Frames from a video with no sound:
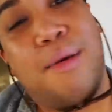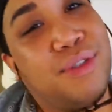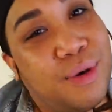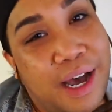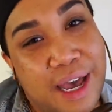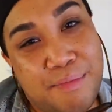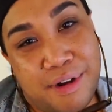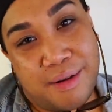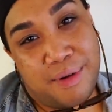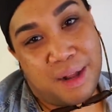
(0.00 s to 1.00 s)
I'm so
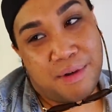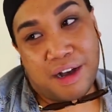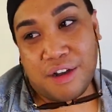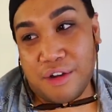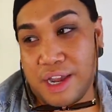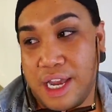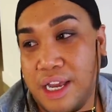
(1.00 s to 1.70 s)
hyper, but I'm hungry.